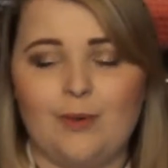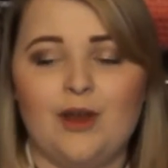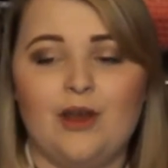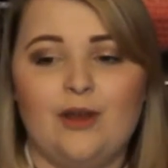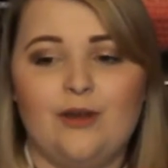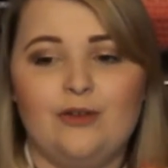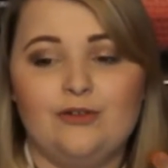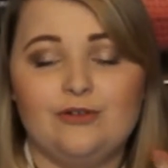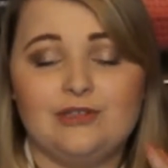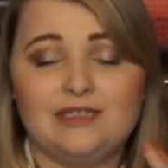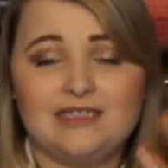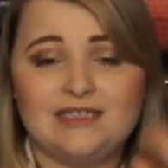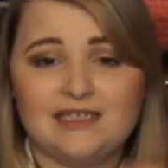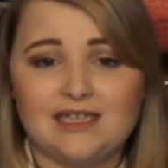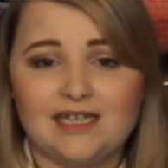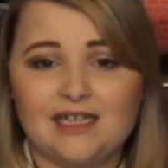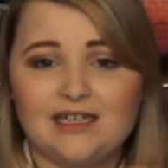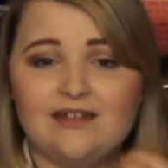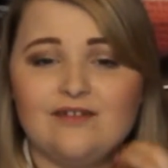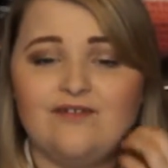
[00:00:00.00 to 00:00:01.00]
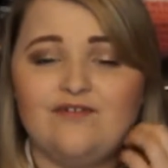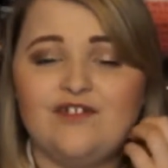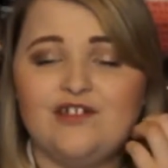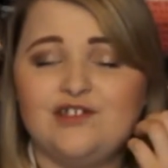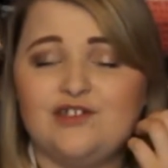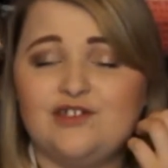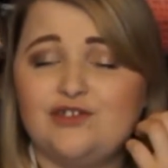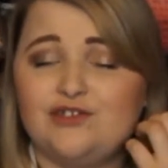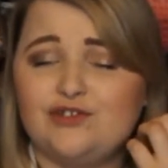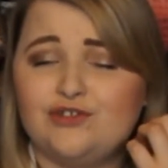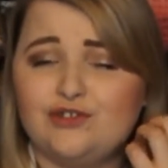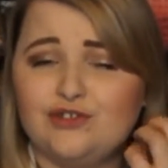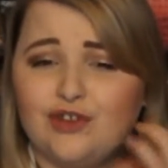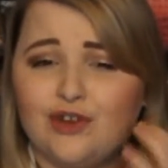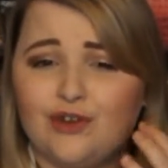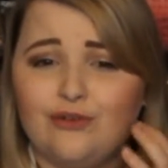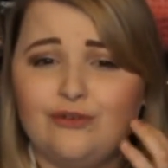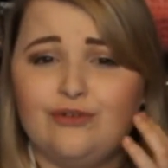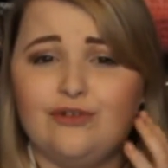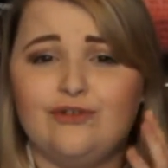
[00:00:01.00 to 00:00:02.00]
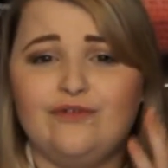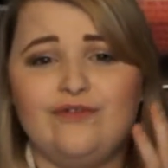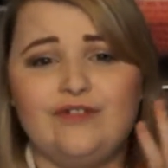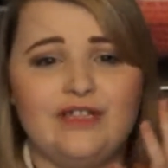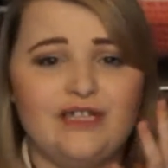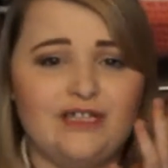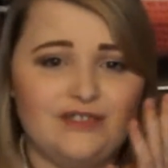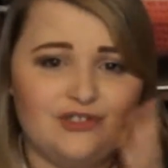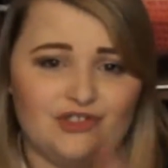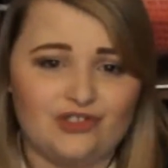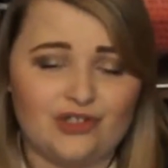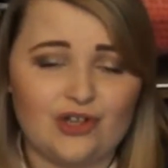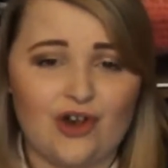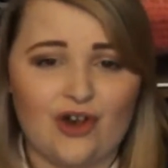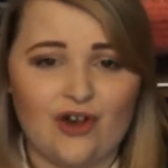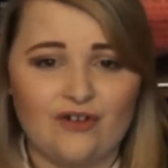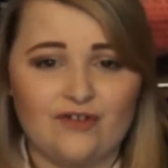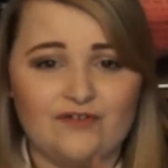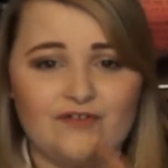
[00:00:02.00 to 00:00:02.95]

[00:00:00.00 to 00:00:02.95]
Your skin feels so lovely and soft.